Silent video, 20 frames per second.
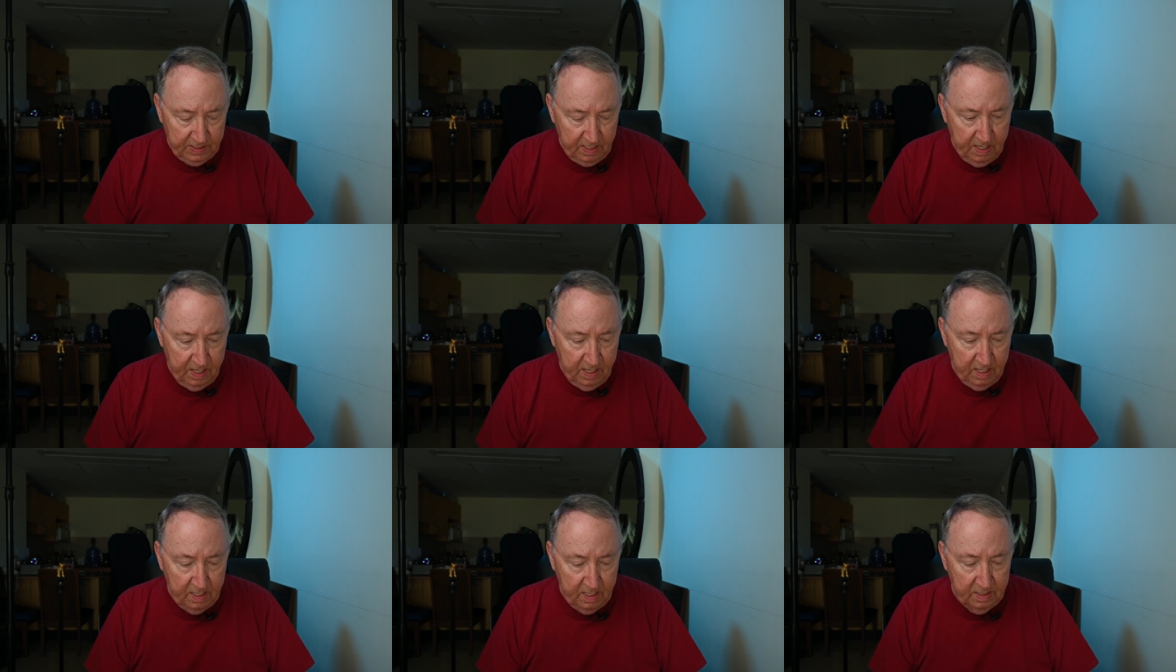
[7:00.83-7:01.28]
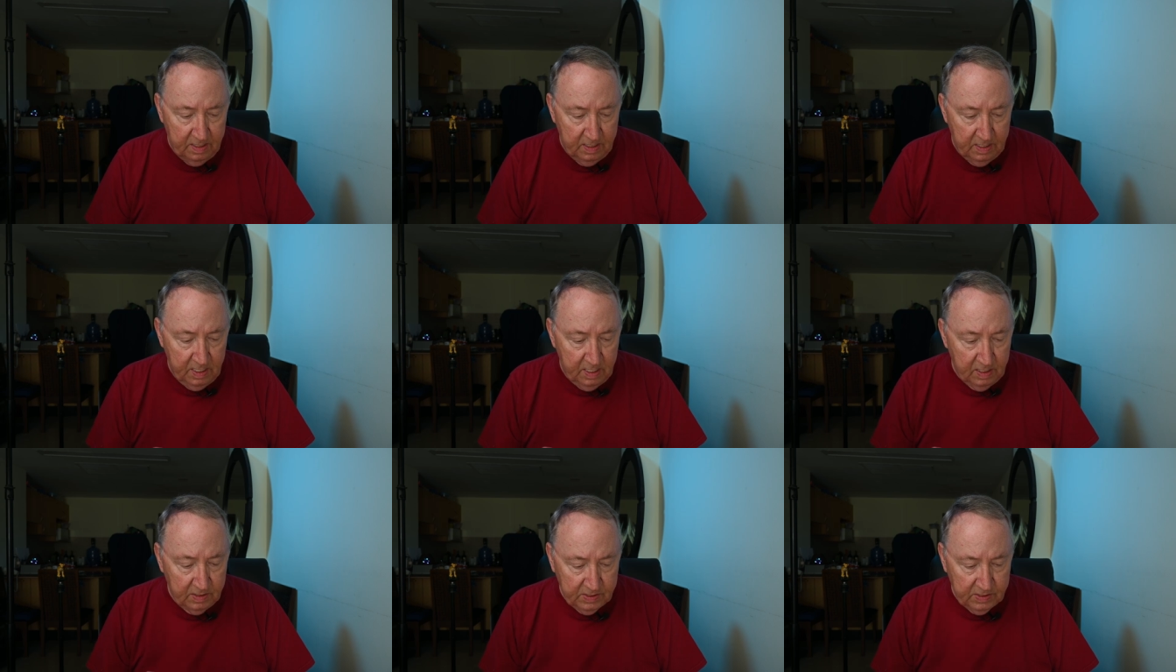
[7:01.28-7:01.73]
and it
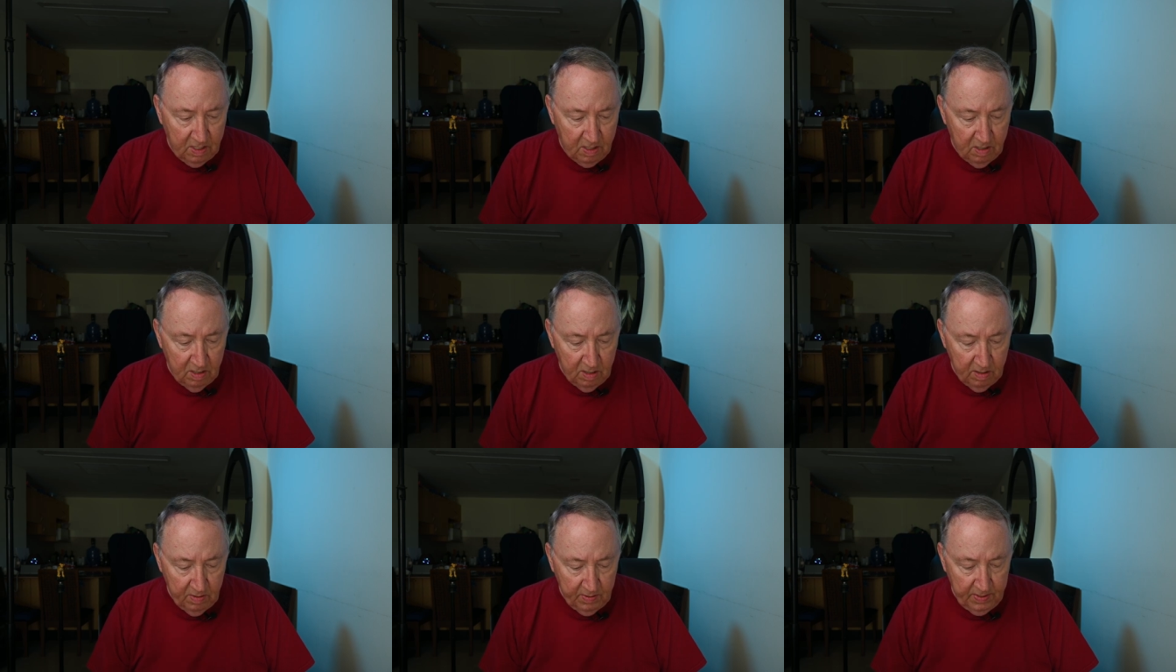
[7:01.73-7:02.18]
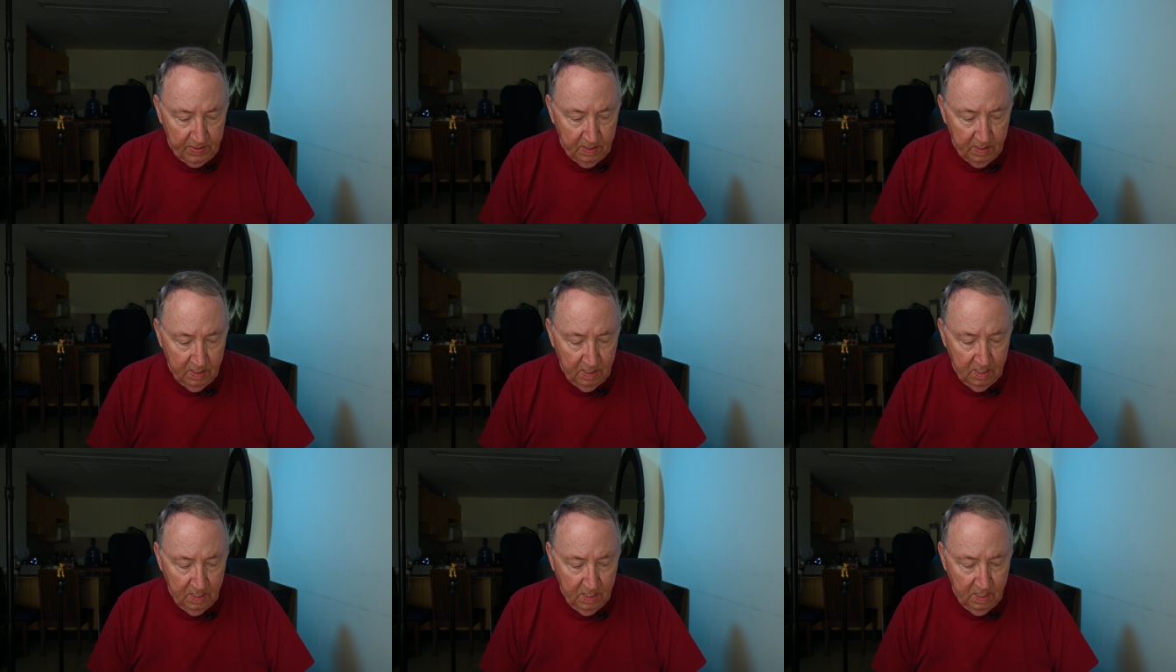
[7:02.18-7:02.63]
is called.
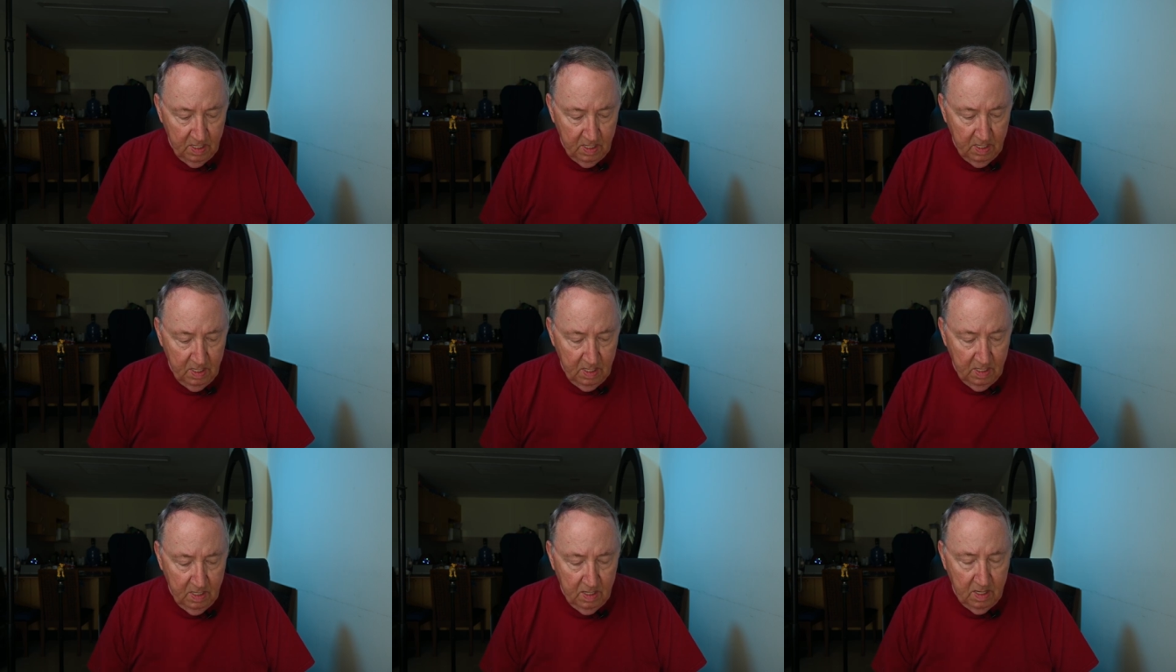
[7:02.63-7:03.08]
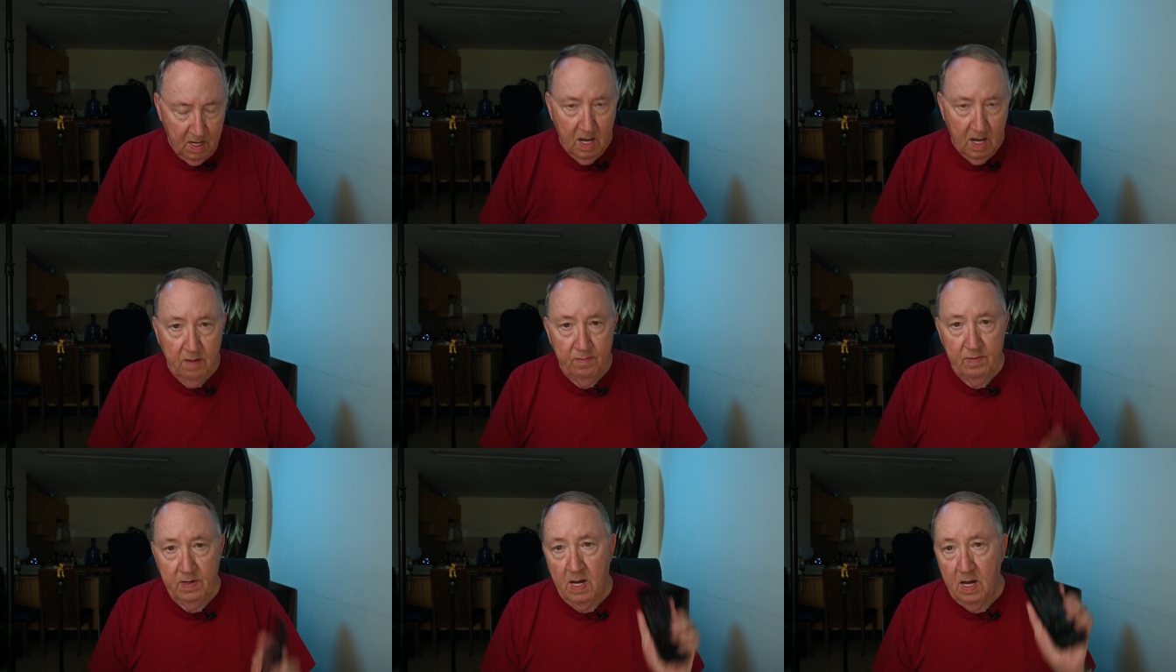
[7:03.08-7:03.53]
I
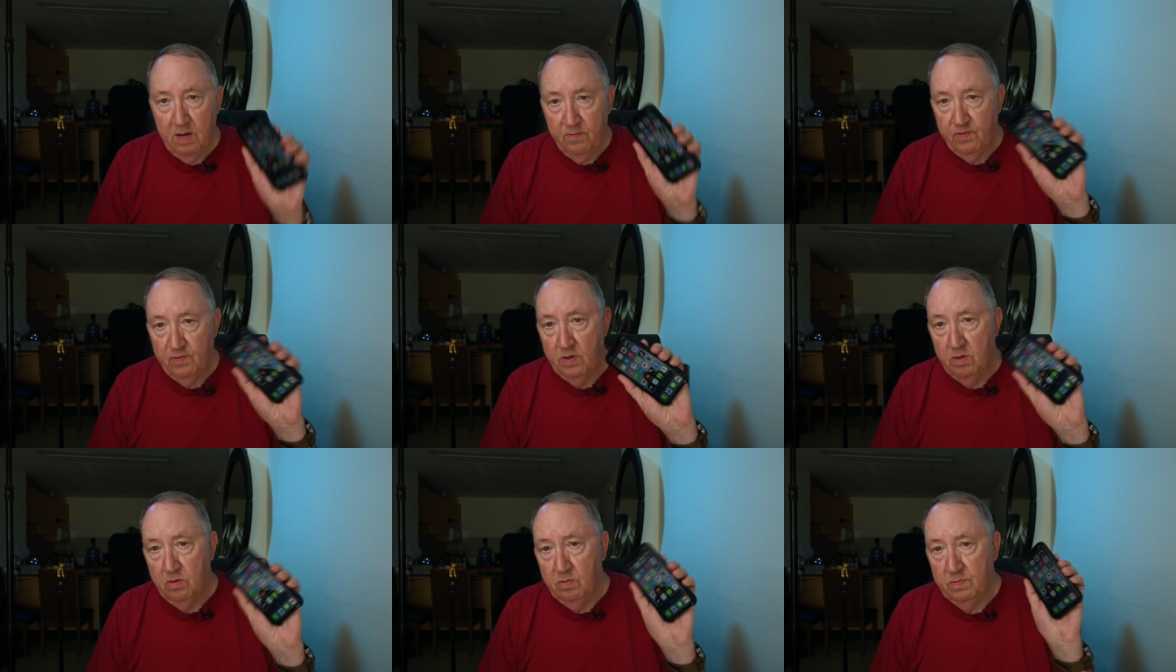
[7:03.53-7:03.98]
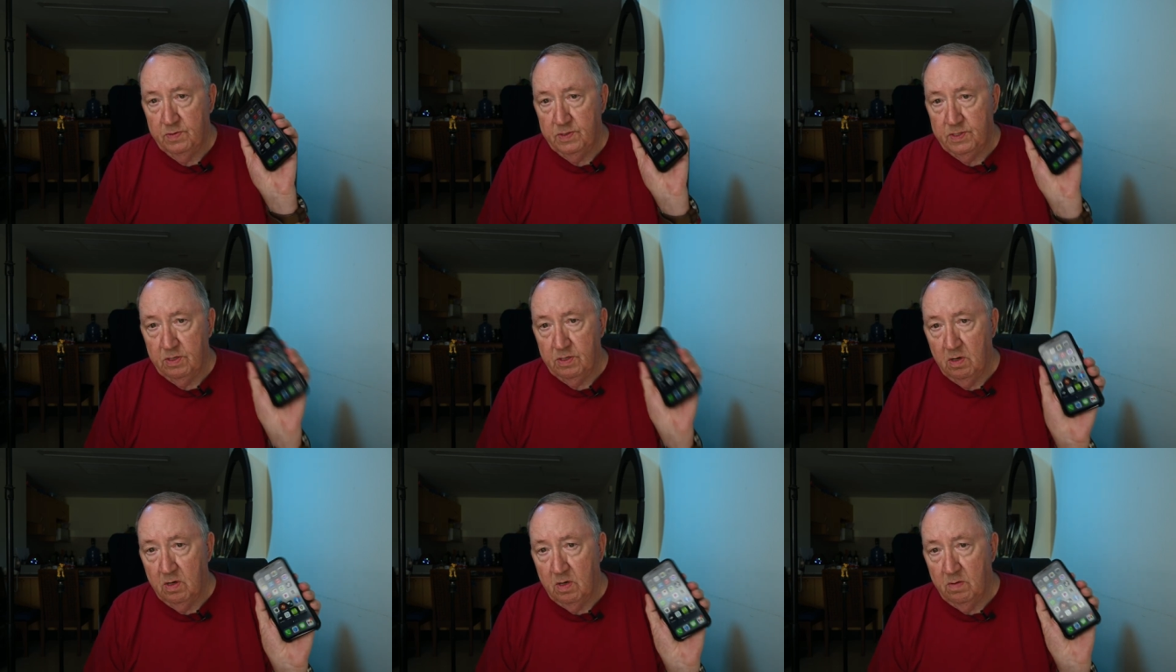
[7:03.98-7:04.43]
have an iPhone,
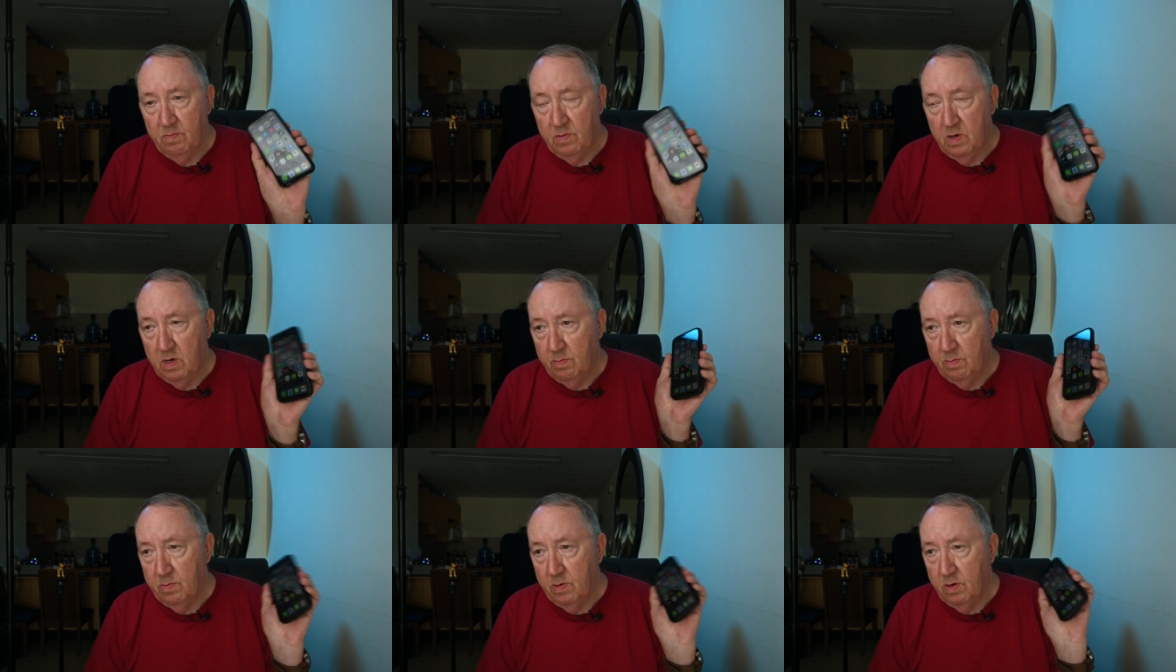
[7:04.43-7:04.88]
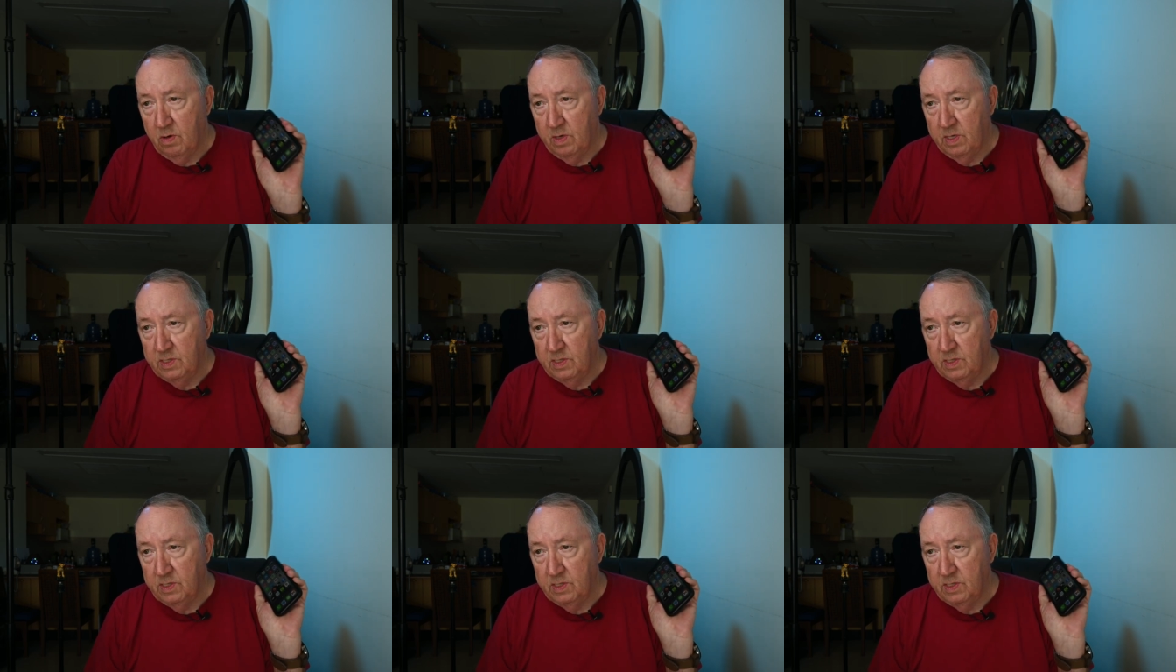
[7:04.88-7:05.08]
so I'm, I'm a,